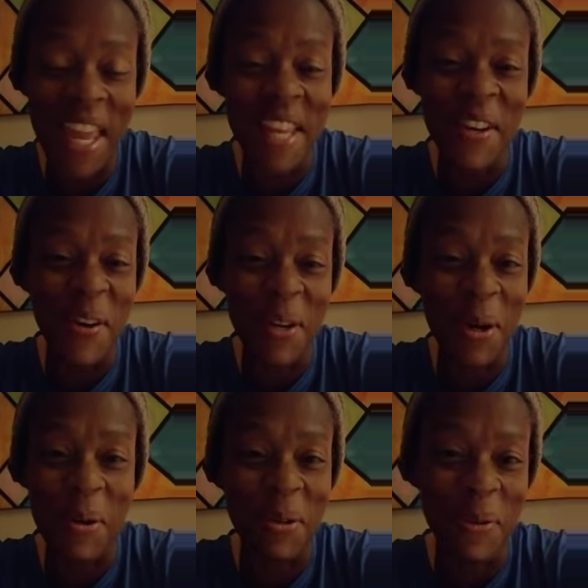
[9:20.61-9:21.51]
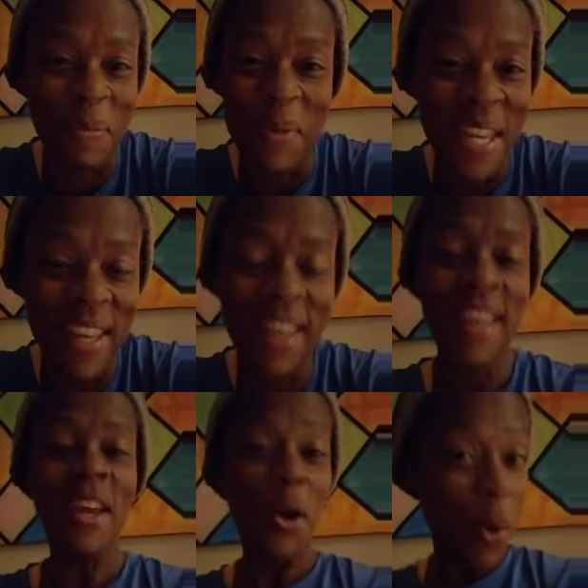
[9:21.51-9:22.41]
thing going on with me.
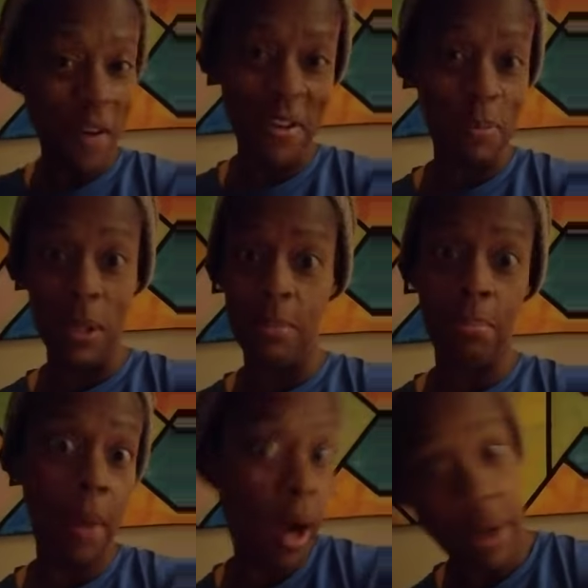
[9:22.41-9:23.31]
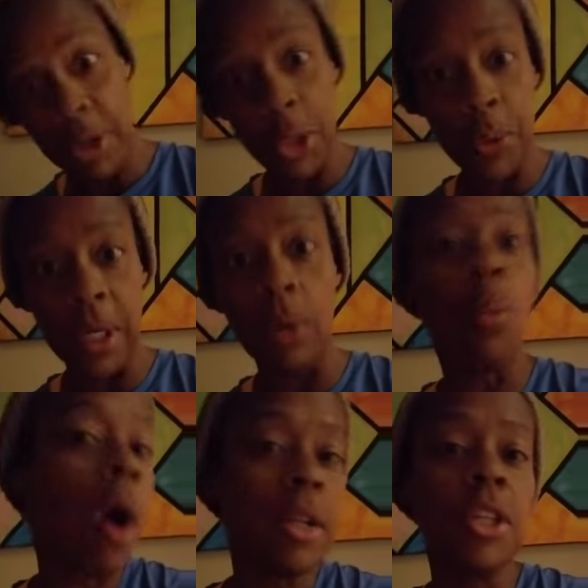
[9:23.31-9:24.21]
Whoever's been monitoring and
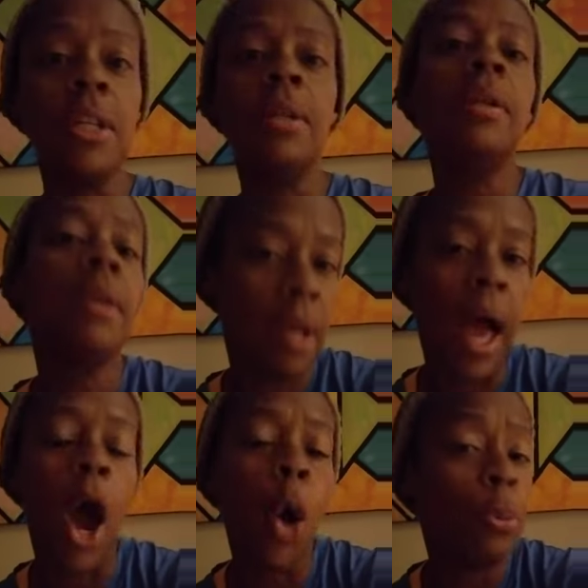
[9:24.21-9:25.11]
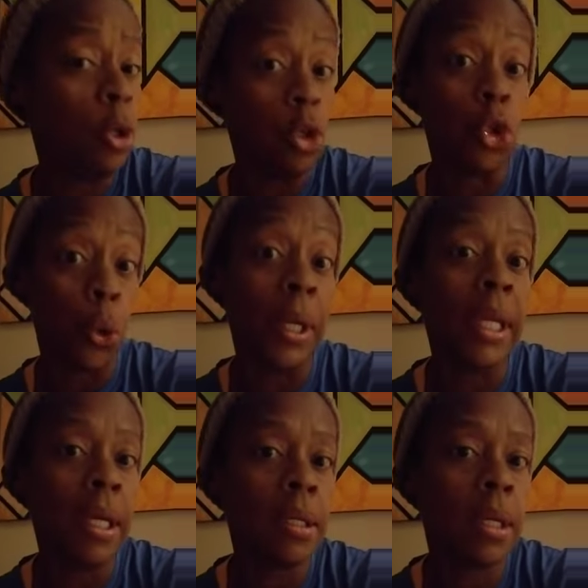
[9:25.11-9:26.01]
watching, I hope you enjoyed
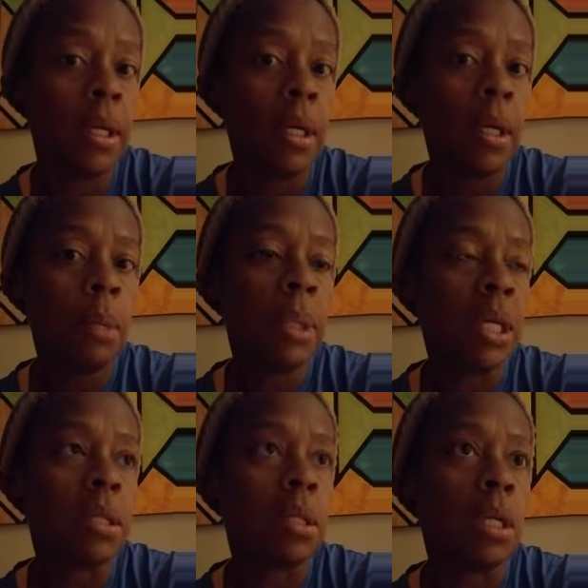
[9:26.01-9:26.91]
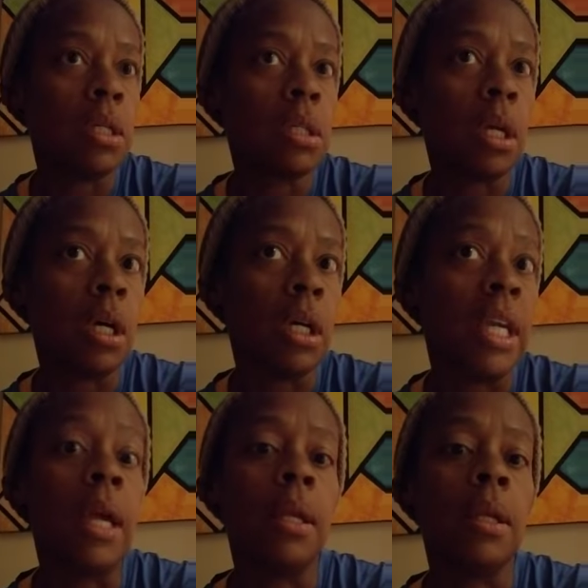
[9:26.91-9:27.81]
it because it is,
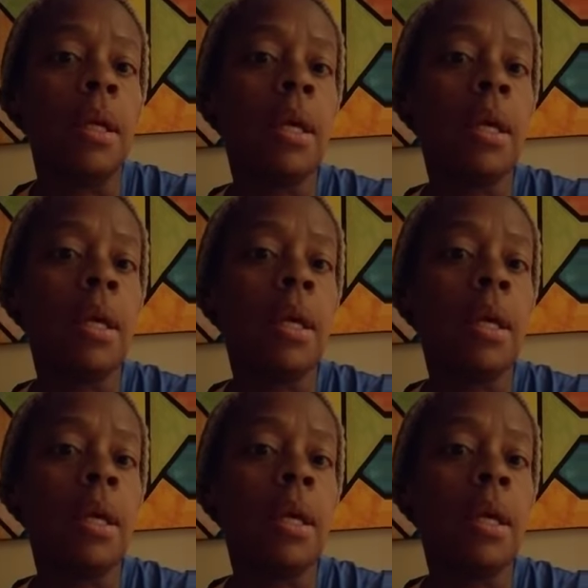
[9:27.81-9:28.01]
again,